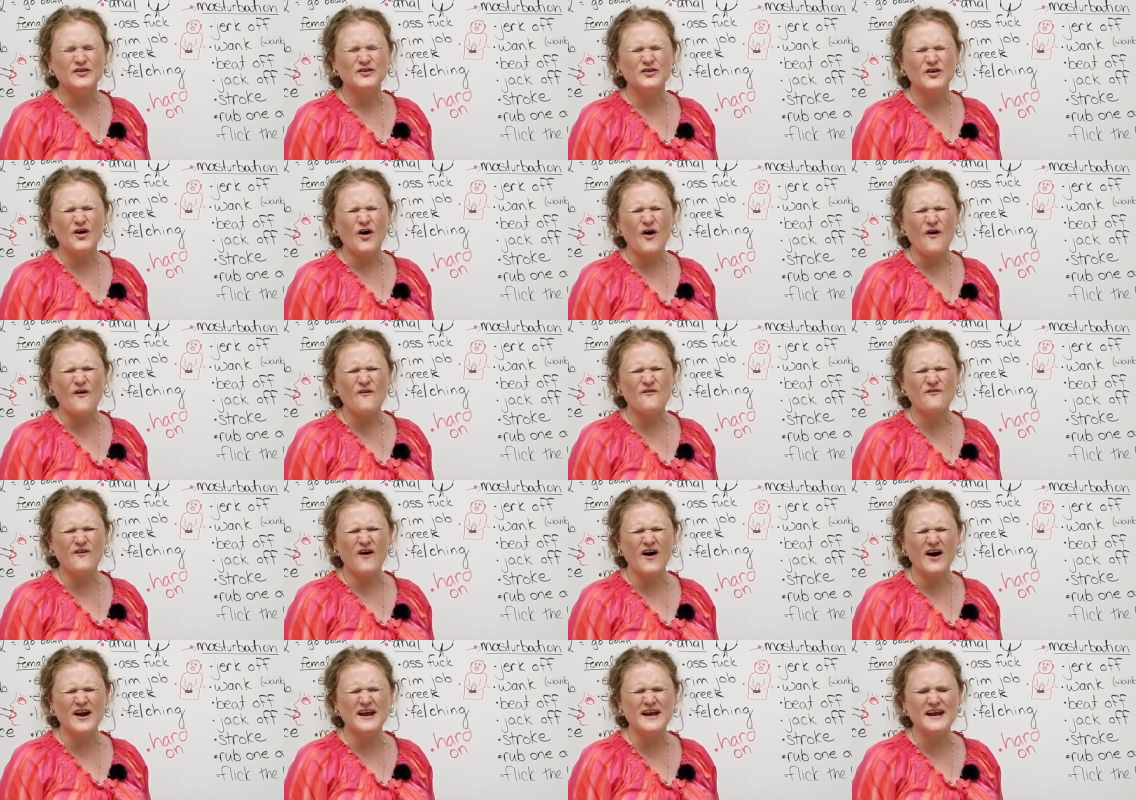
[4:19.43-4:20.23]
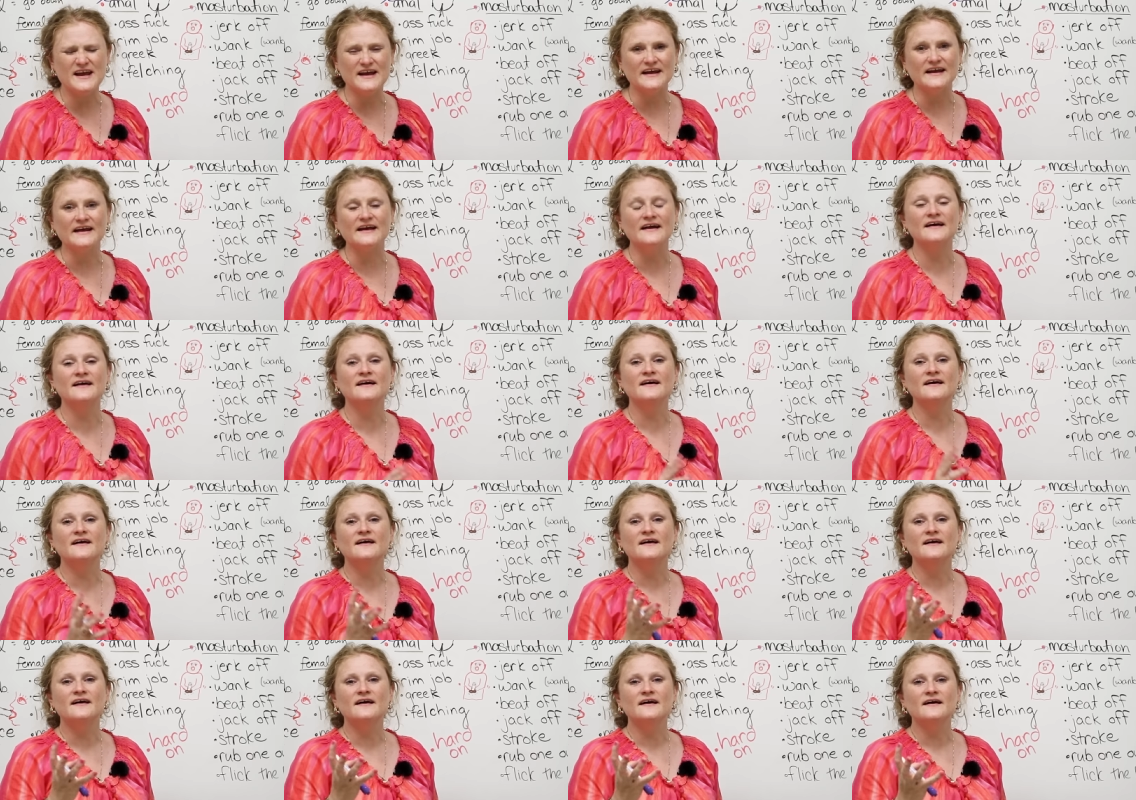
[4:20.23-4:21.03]
so funny!
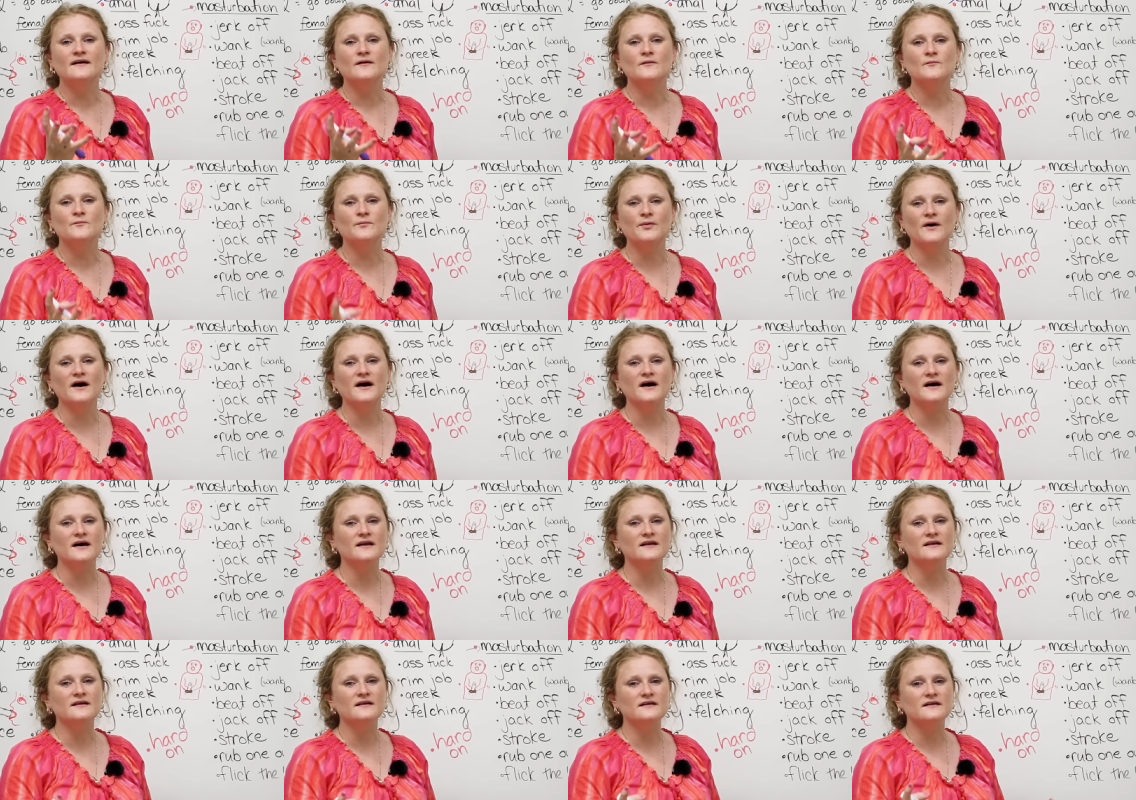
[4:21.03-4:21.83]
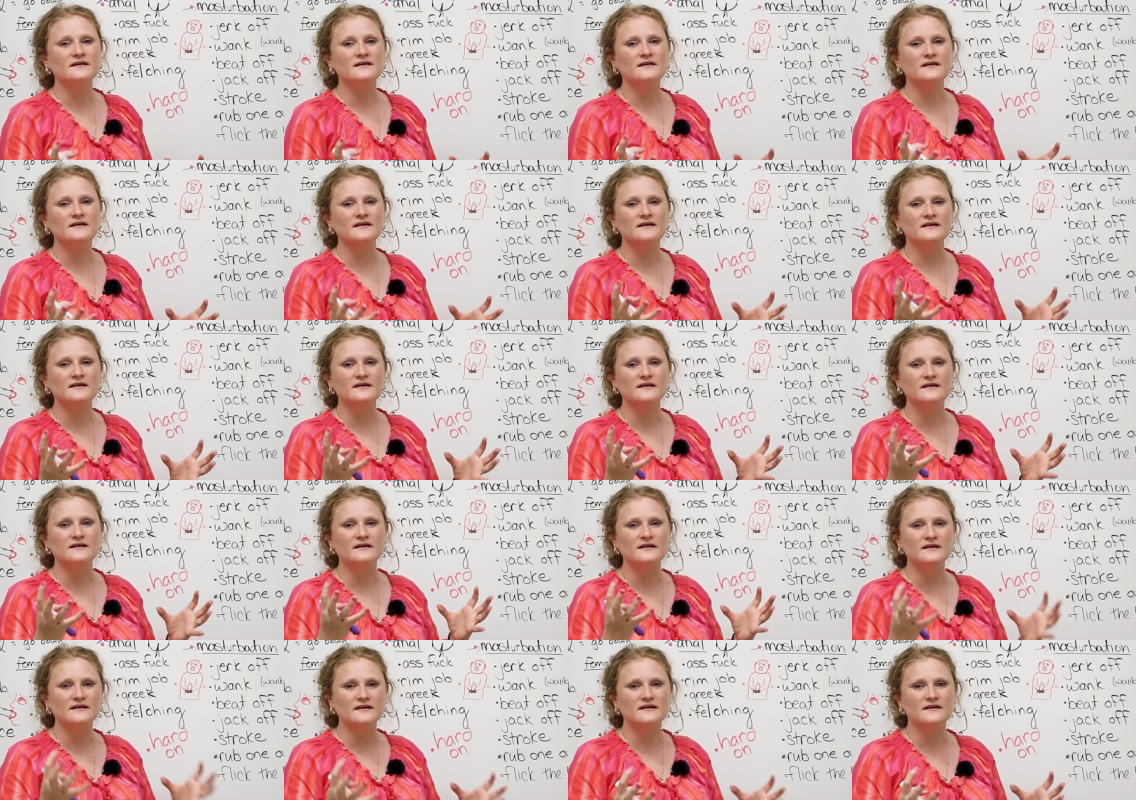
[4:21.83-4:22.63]
But
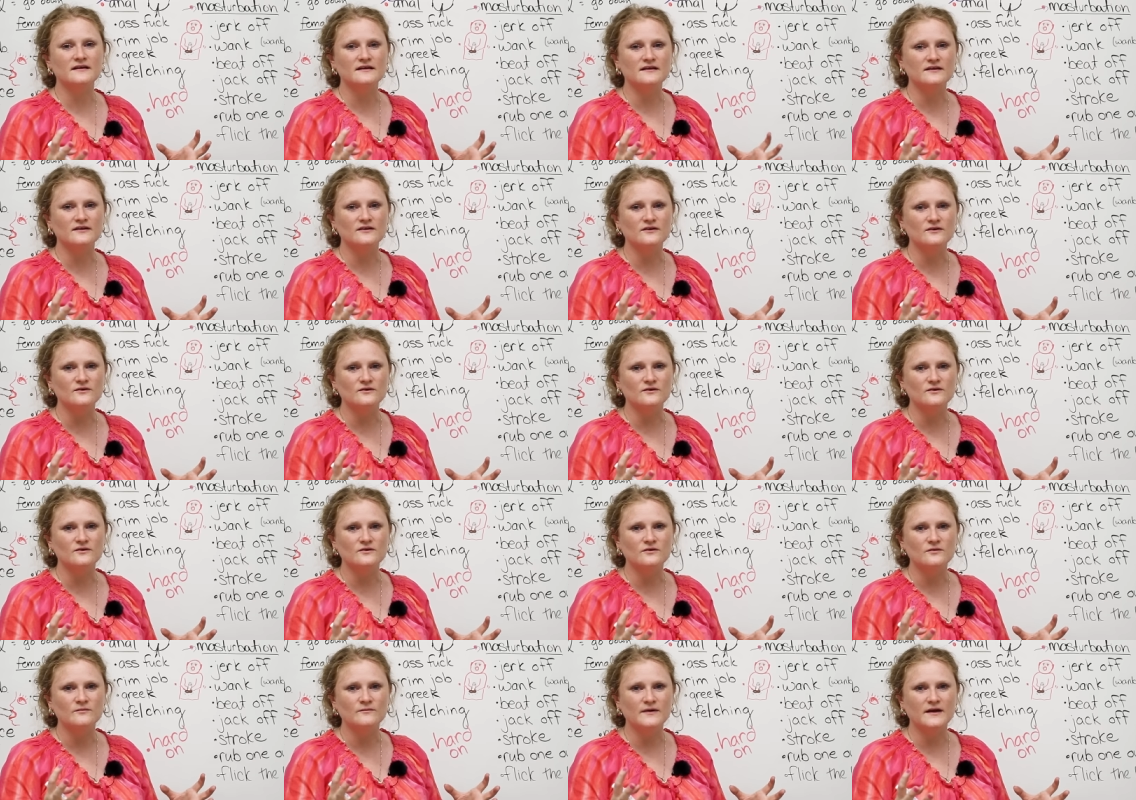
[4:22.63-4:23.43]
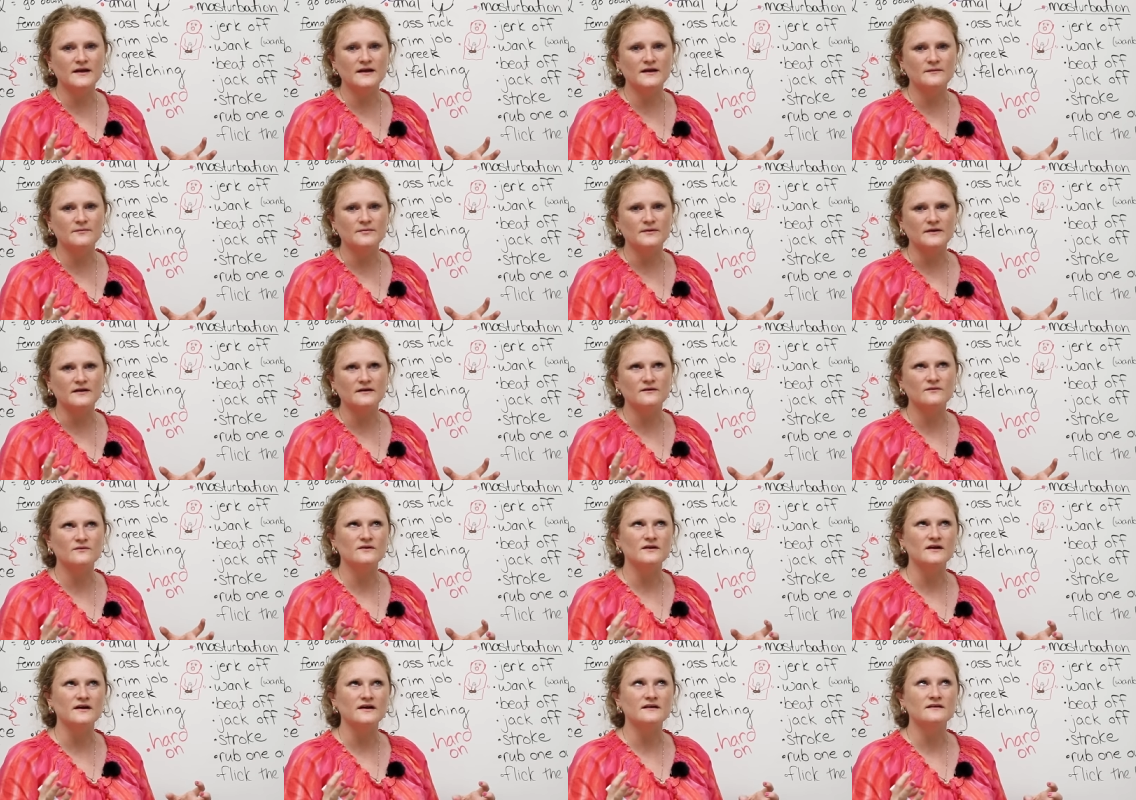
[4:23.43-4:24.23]
you maybe
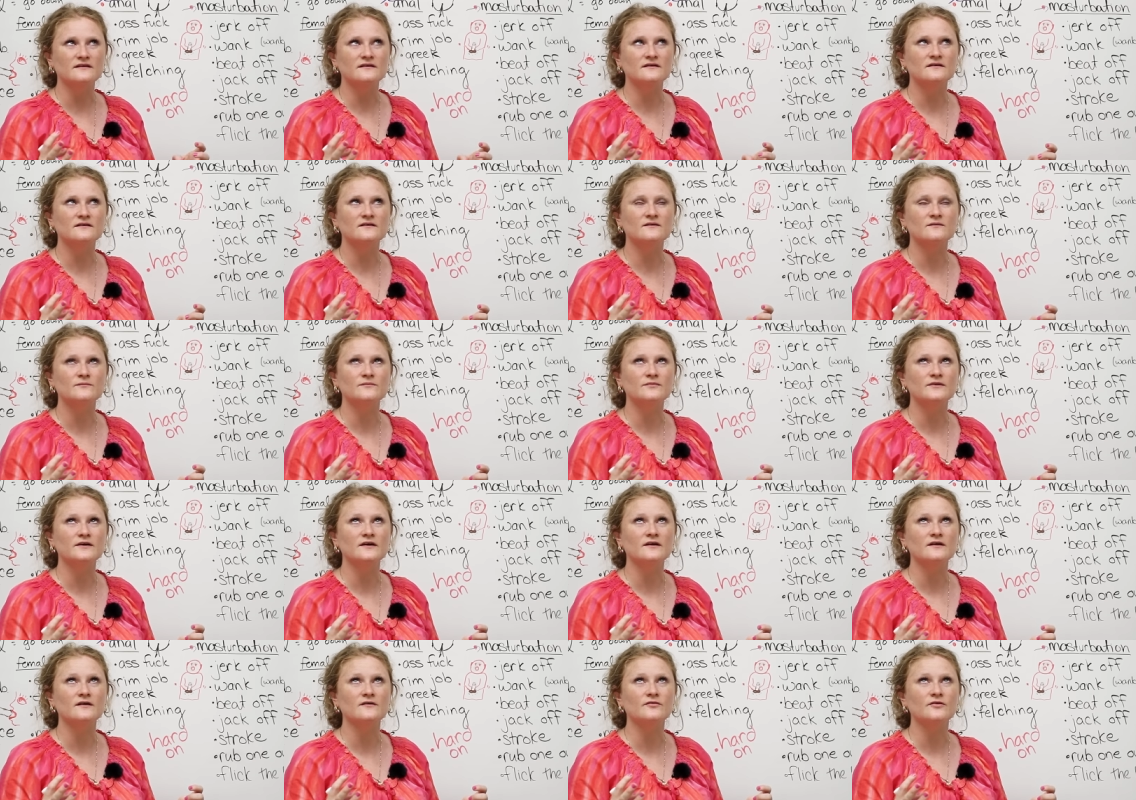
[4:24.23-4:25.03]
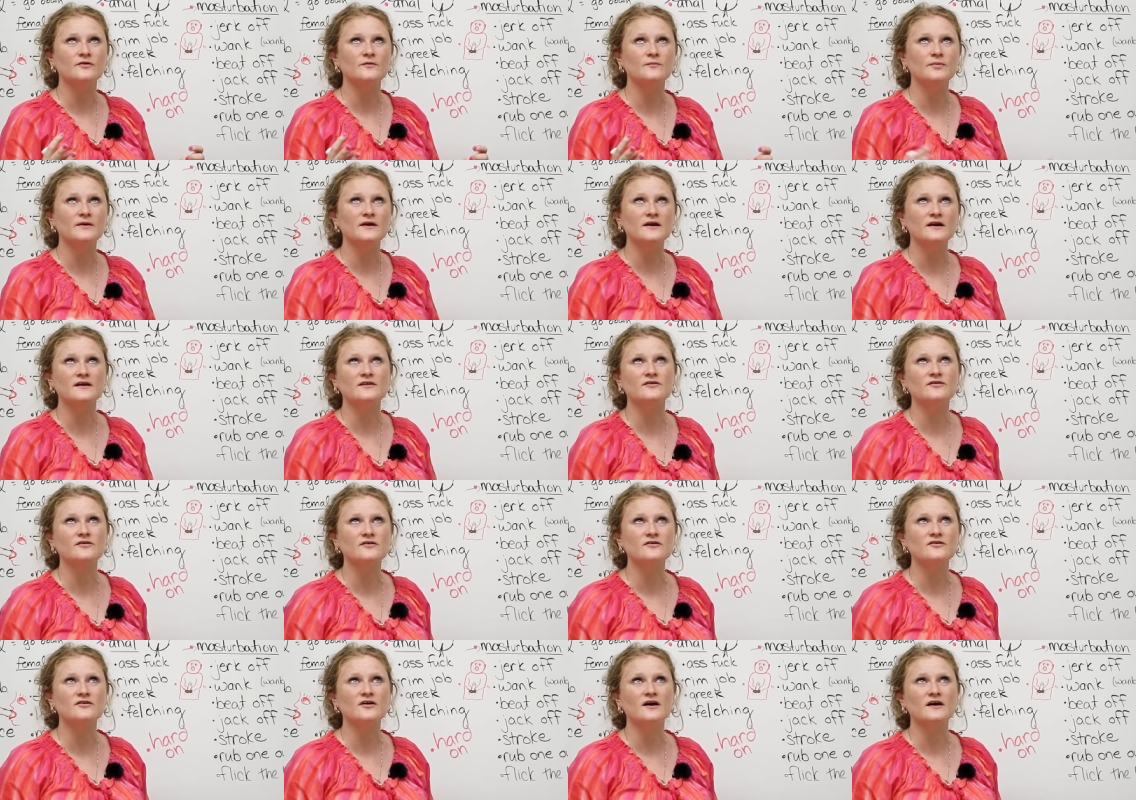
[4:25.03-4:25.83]
were like, Take off your pants
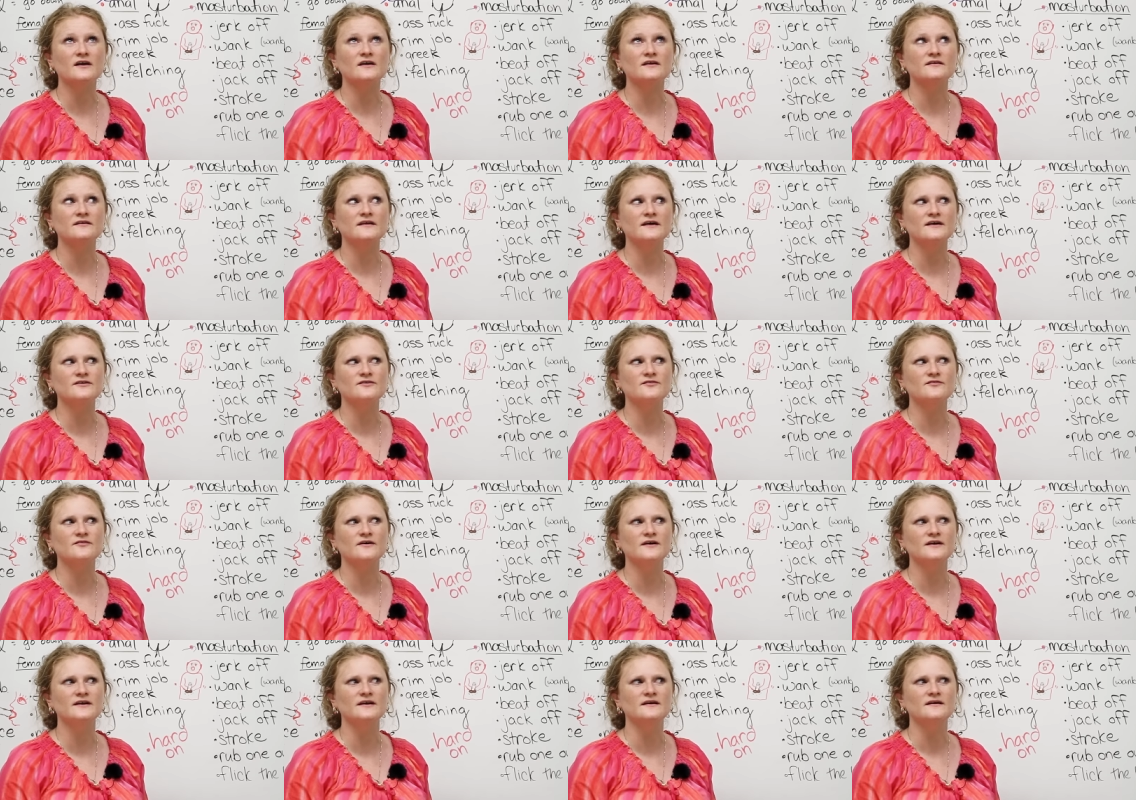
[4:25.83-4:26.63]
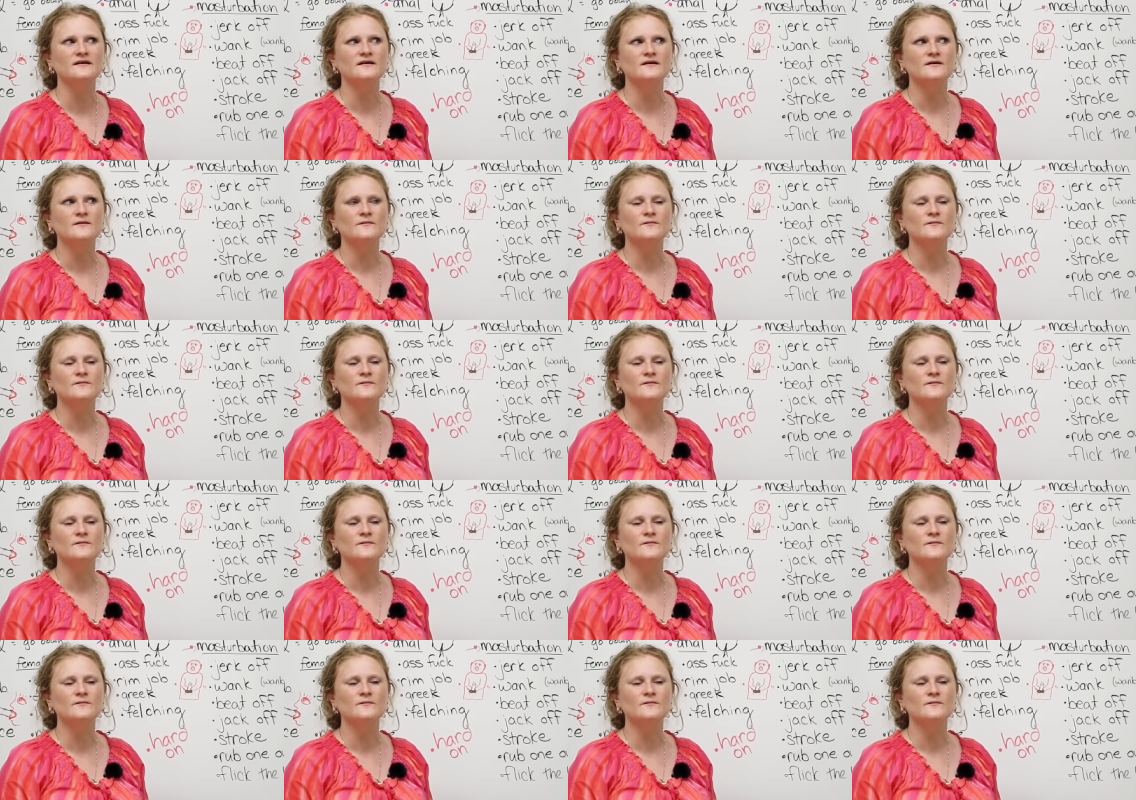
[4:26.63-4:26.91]
and jacket. That's funny.